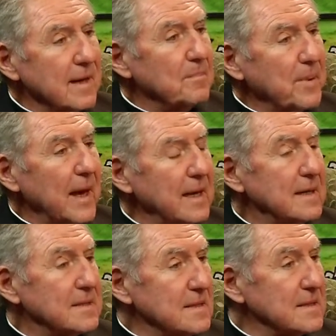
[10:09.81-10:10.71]
pain
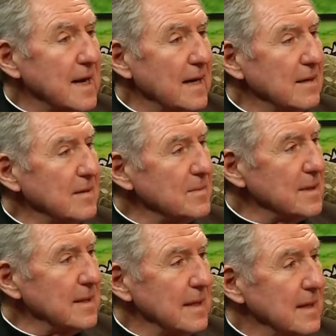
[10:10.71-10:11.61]
that's inside of them,
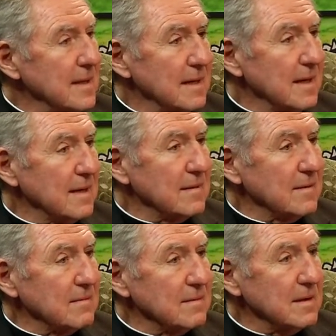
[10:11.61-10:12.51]
and
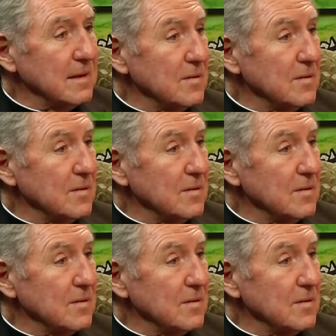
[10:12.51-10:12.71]
either